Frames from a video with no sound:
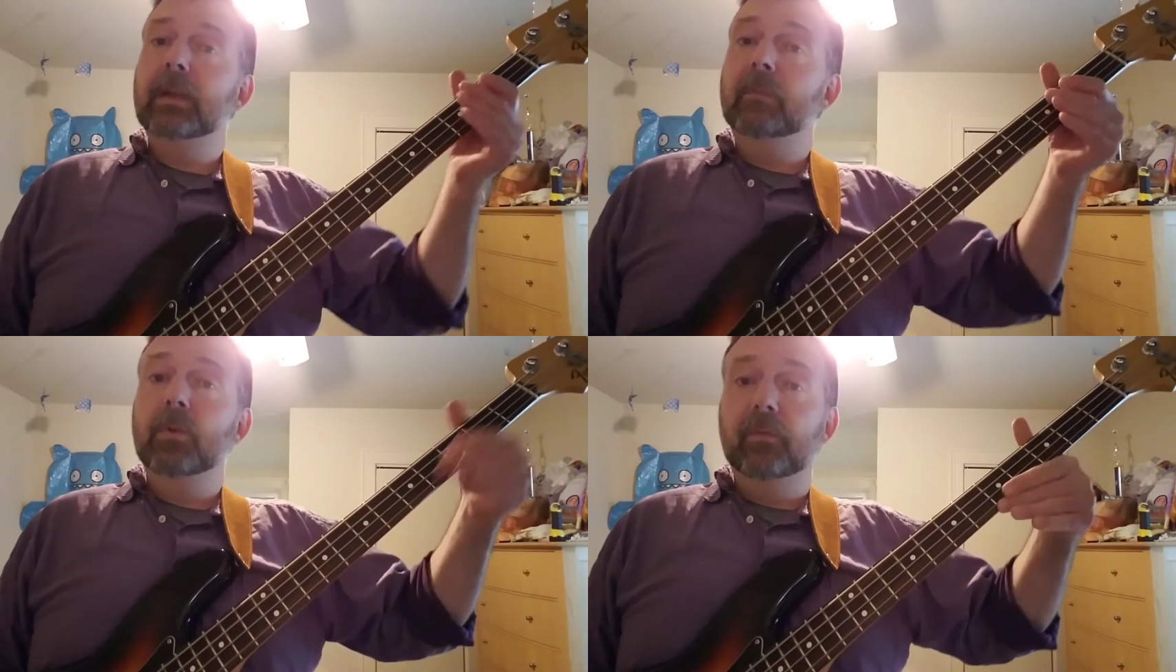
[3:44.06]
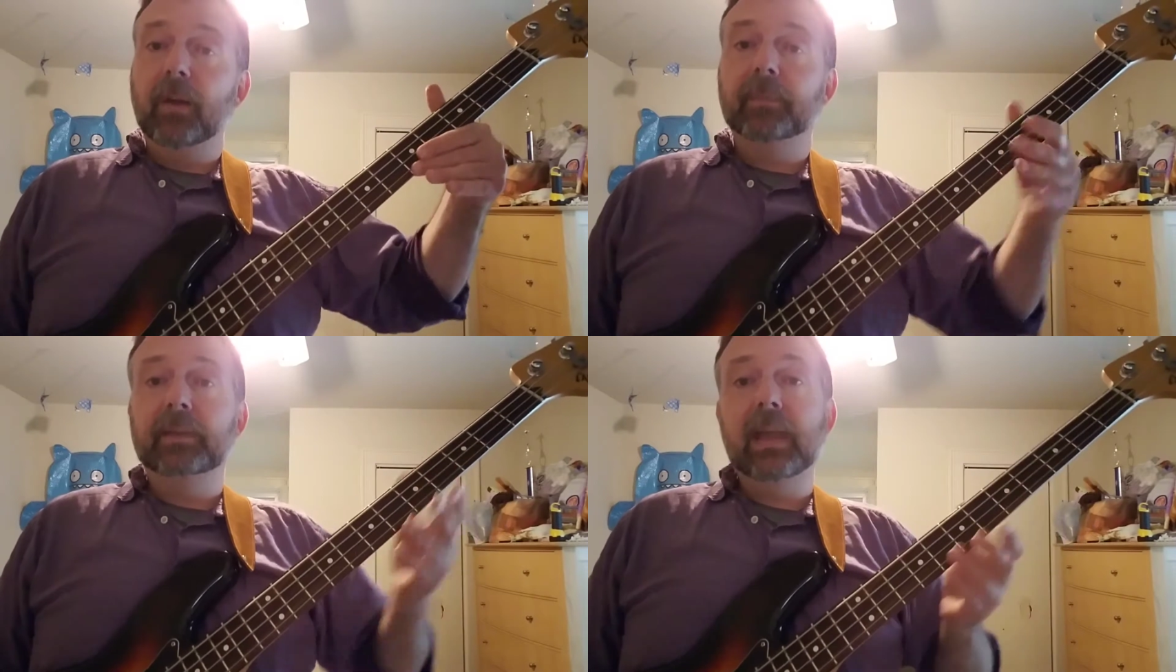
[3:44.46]
and move
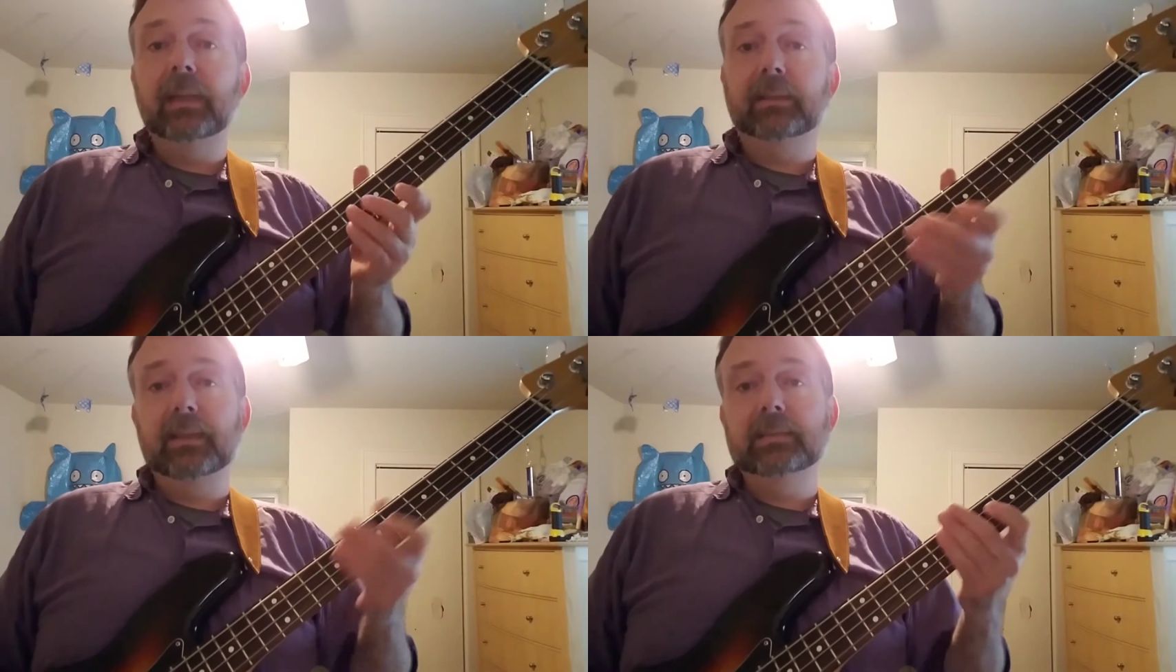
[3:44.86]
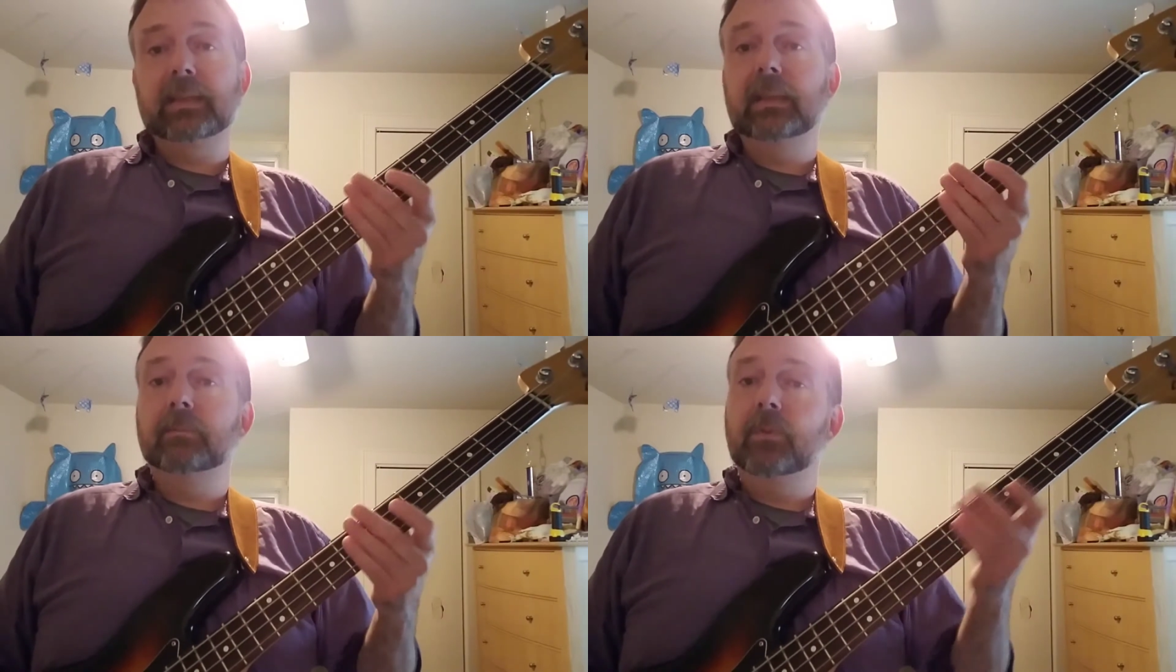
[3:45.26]
up the neck,
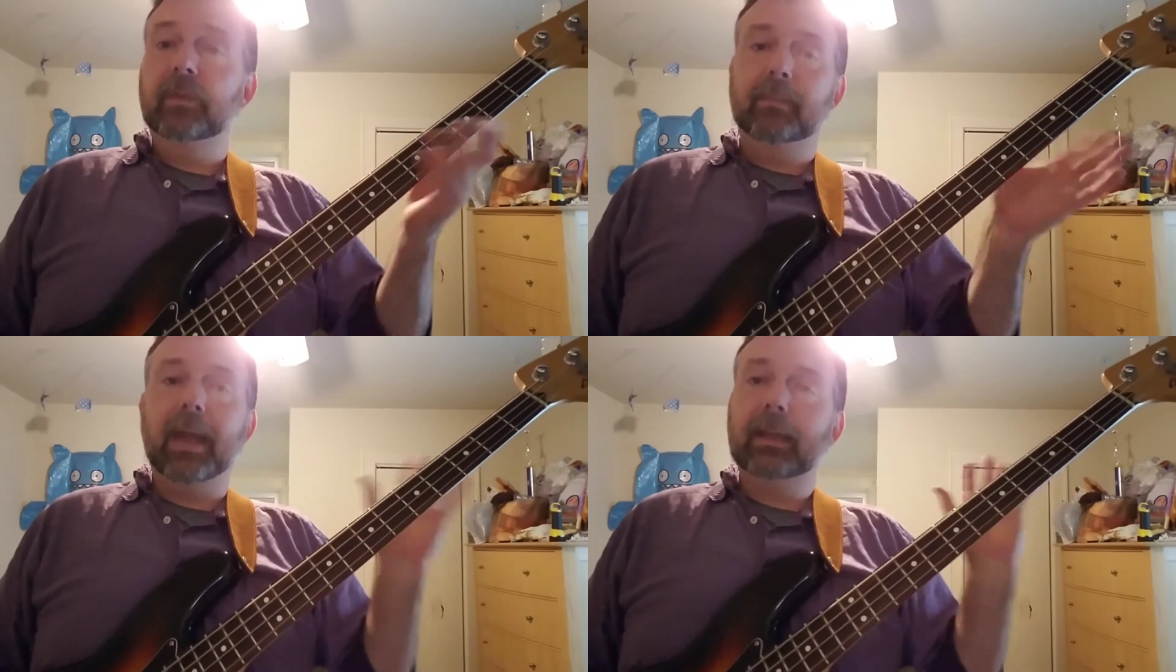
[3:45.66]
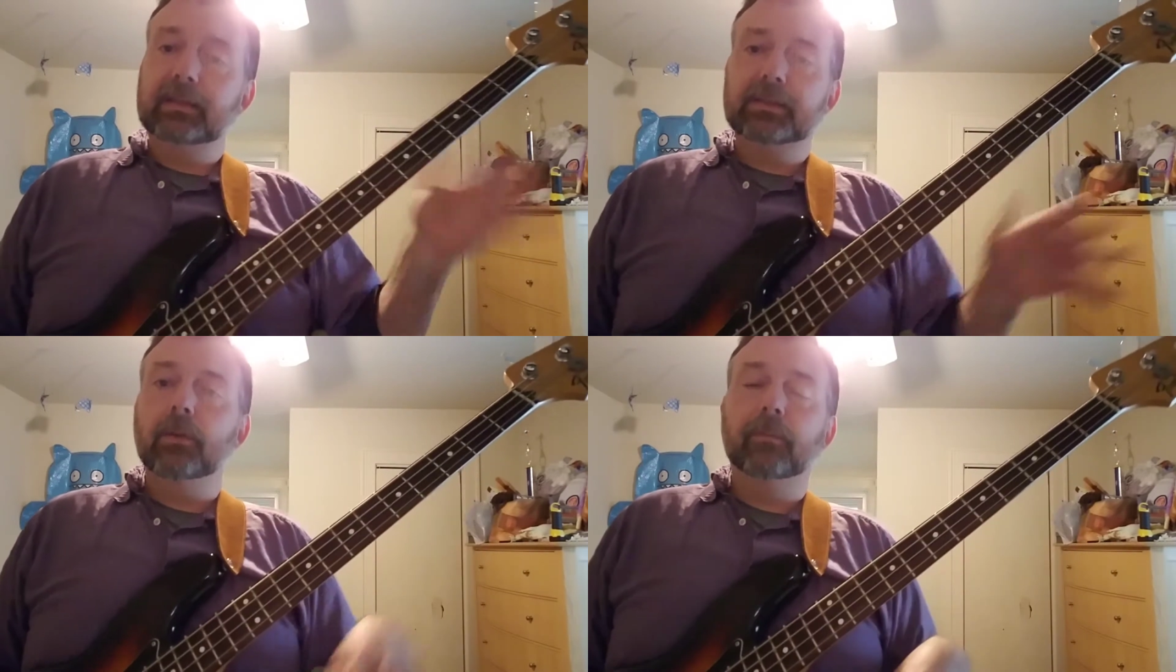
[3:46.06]
descend, moving back,
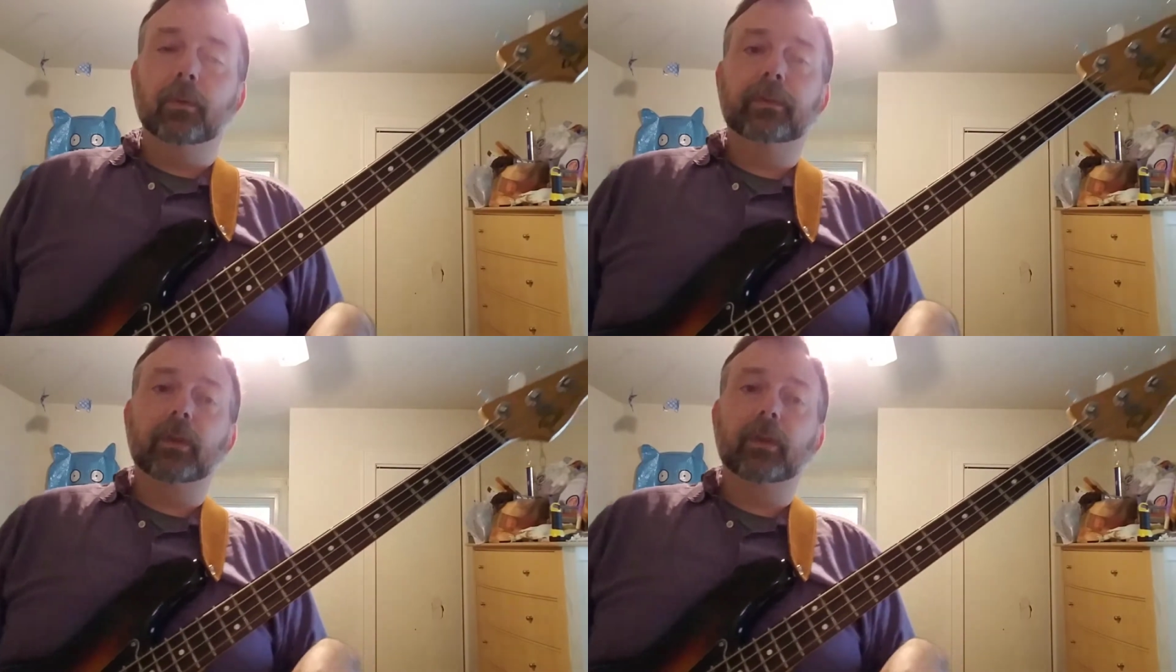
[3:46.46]
and so forth.